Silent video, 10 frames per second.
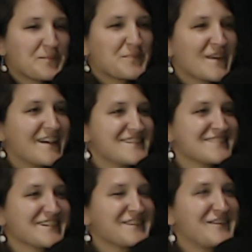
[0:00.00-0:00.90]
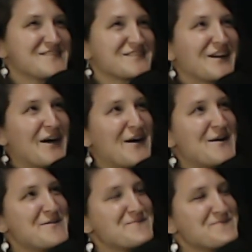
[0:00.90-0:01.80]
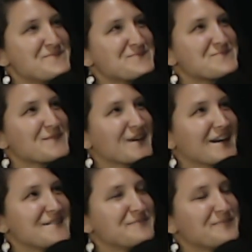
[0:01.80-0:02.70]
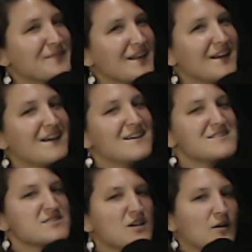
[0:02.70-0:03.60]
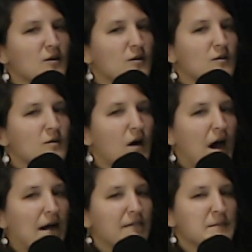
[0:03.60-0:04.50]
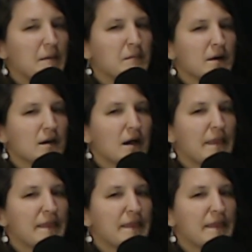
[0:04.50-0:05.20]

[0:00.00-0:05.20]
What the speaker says: That's a good question. Okay. So I remember, I think